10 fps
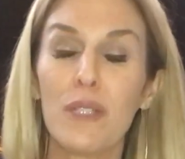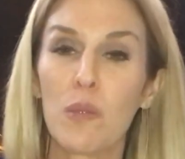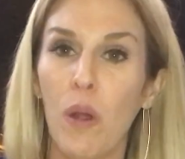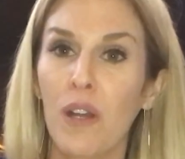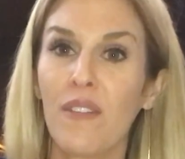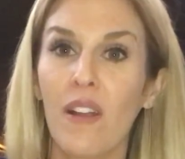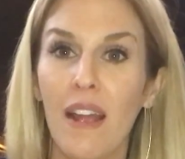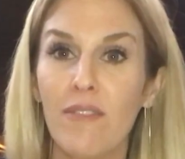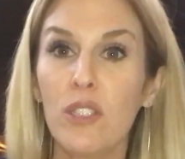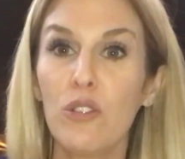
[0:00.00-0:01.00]
It's part of our
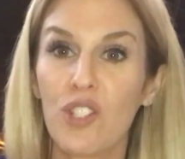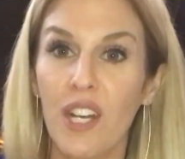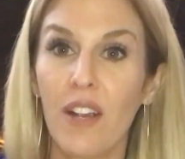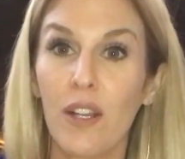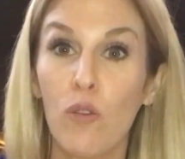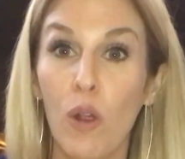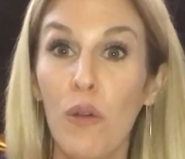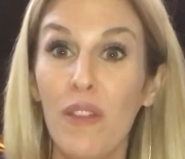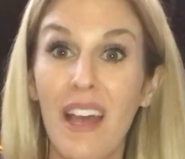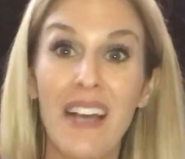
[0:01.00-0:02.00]
evolutionary
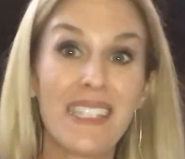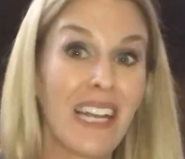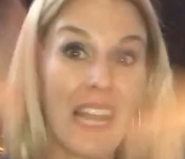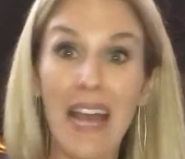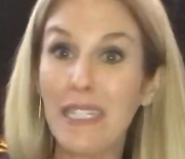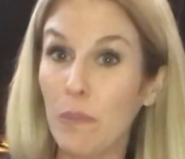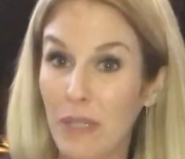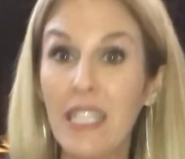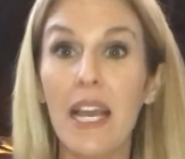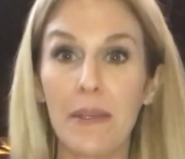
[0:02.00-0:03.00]
growth as a light
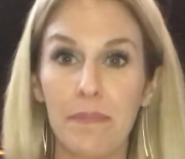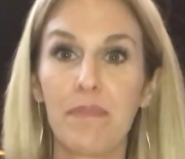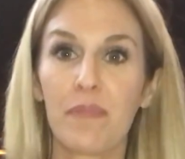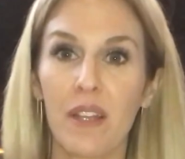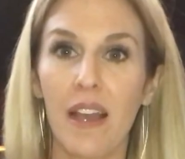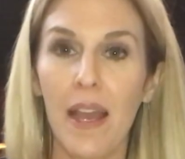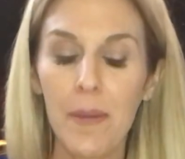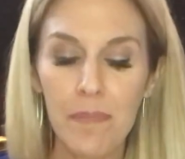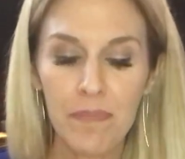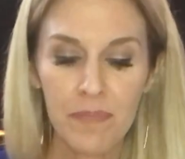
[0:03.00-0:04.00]
being, okay?